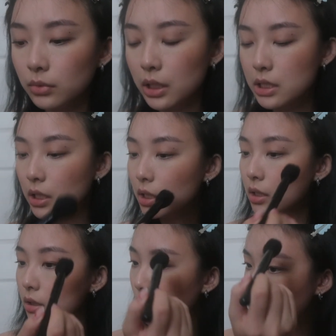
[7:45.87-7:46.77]
I
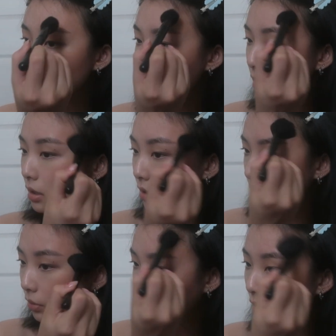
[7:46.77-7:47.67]
take the excess
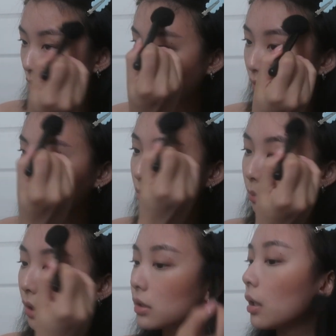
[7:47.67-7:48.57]
and put it on
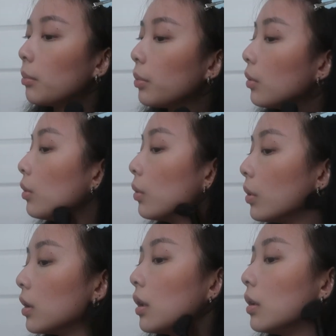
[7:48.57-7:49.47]
my
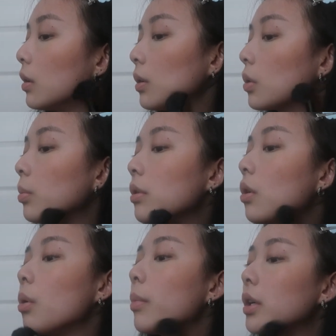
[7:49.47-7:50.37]
temple and then a little bit
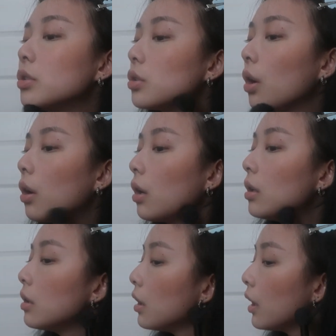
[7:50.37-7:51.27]
on my
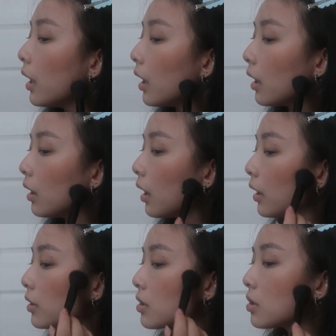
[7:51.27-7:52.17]
jaw, and
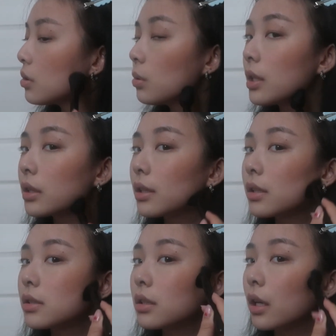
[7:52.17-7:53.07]
I just do like
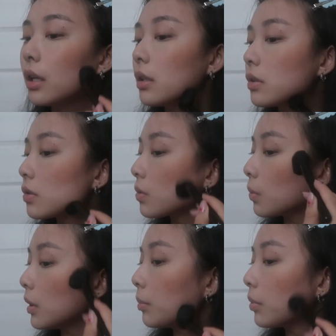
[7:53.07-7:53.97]
the slightest
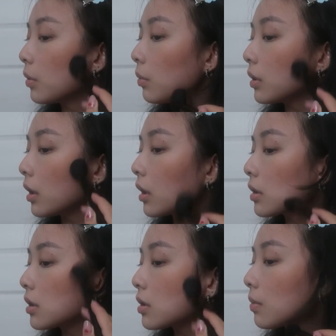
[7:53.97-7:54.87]
sweep with the
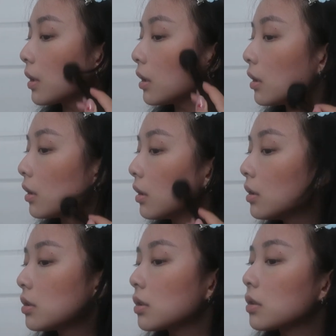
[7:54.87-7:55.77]
excess right
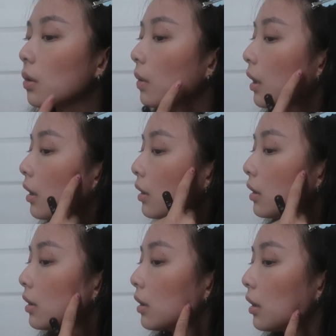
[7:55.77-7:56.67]
here, just so that
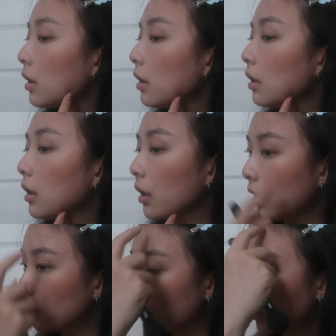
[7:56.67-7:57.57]
it
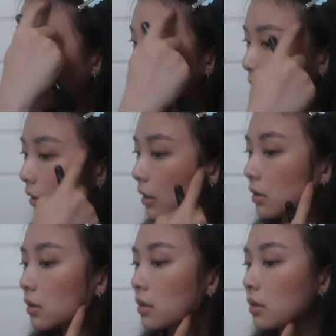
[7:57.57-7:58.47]
kind of like
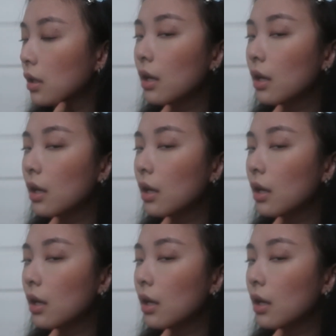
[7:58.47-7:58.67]
blends.